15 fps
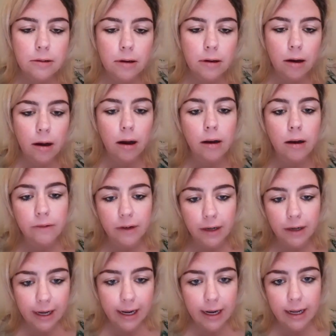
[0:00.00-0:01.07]
all of her
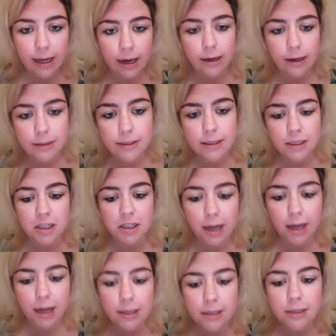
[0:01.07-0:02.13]
healing arts that she
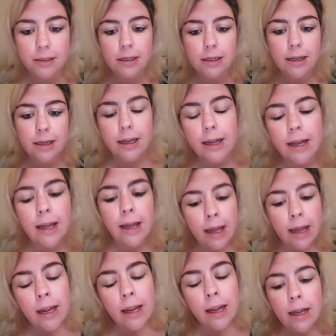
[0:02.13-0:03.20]
had.
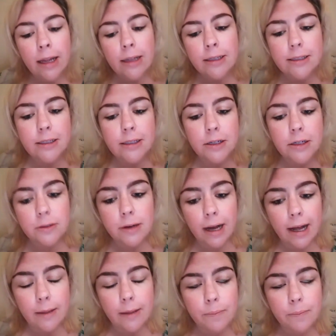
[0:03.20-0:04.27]
So
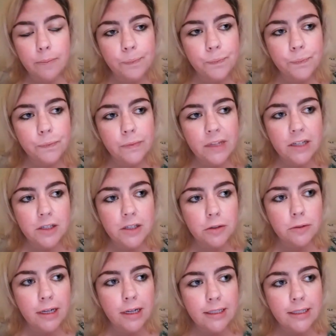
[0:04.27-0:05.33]
the
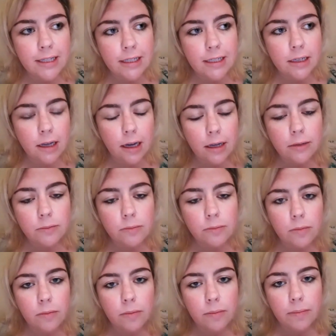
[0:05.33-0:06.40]
Tuatha Dé Danann
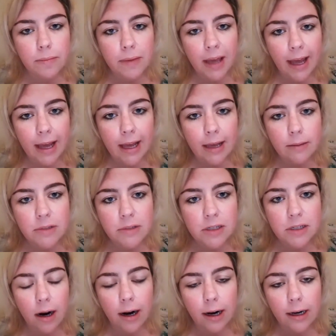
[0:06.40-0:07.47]
came to
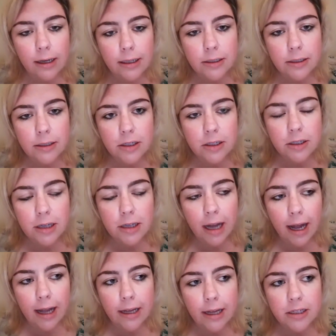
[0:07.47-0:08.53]
Ireland,
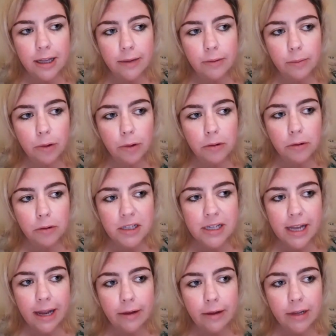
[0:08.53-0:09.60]
and they were broken
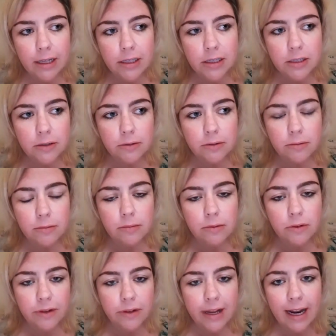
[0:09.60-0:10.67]
down into
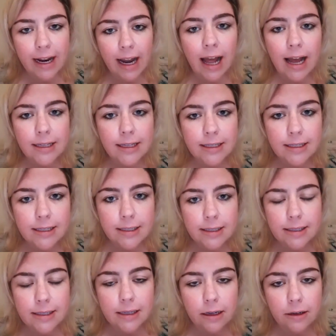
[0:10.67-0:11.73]
three
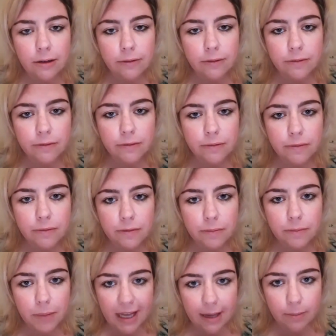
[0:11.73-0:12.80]
classes of
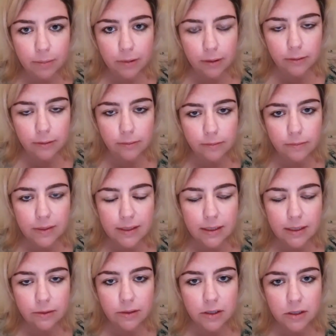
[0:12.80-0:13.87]
people.
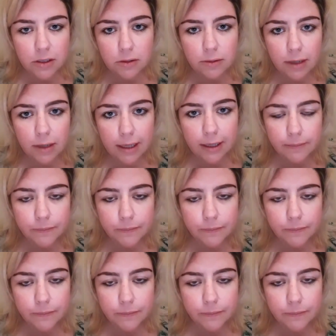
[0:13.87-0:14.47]
So the Tuatha